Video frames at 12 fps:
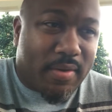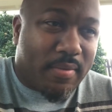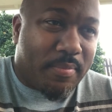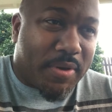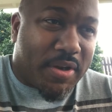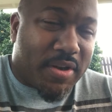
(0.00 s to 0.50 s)

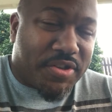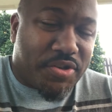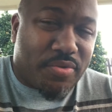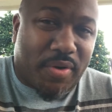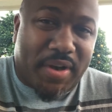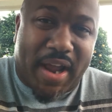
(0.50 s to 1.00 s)
because you
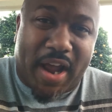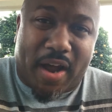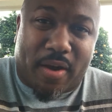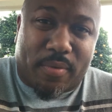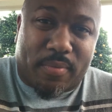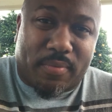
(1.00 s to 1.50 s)
are
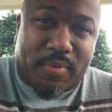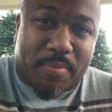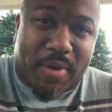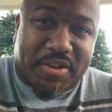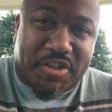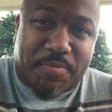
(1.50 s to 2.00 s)
now
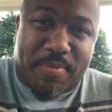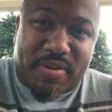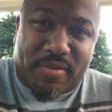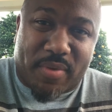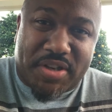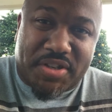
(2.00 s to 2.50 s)
about to spend the
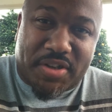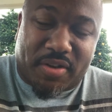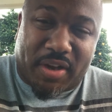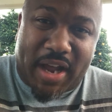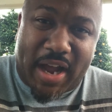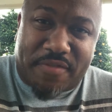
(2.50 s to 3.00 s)
rest of your
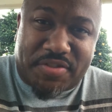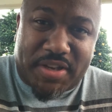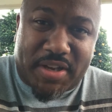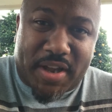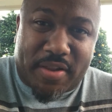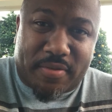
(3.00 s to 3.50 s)
lives
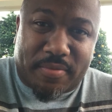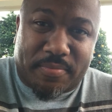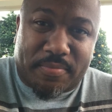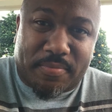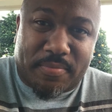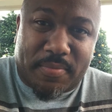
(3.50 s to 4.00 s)
together.
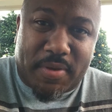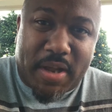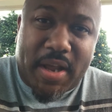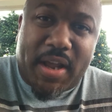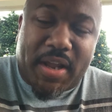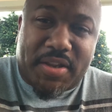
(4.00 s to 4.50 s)

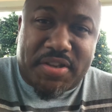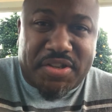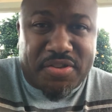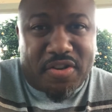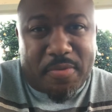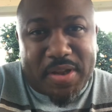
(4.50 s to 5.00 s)
And this is
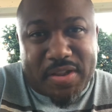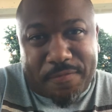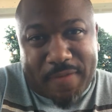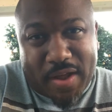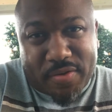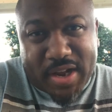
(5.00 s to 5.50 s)
going to be the
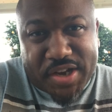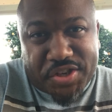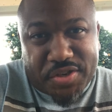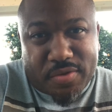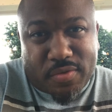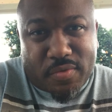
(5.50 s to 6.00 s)

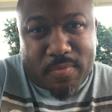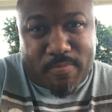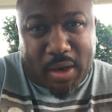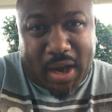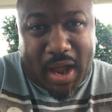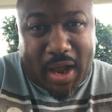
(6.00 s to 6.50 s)
foundational
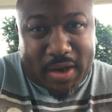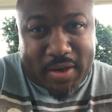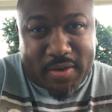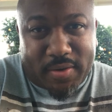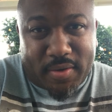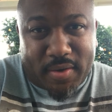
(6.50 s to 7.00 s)
block
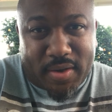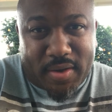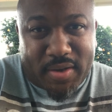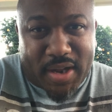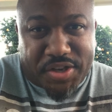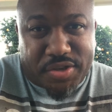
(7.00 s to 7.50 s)

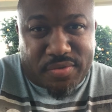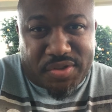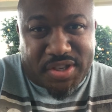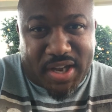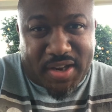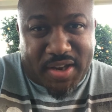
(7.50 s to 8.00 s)
that you
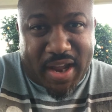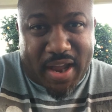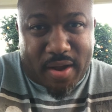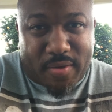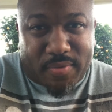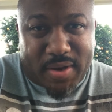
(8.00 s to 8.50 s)
set
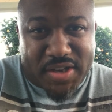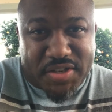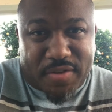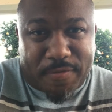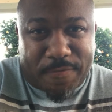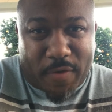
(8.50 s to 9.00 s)
down as the
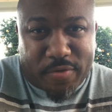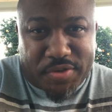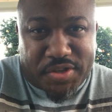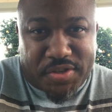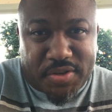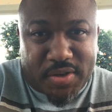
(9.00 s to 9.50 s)

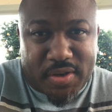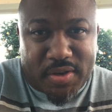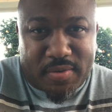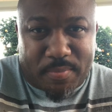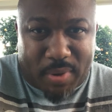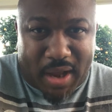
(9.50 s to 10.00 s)
first
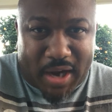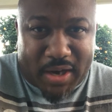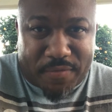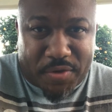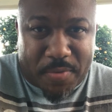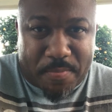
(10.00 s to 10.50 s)
block of
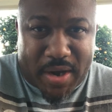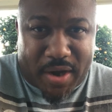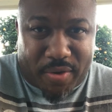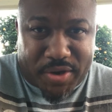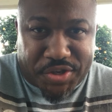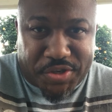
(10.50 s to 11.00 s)
your
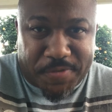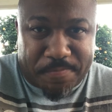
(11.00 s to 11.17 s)
marriage.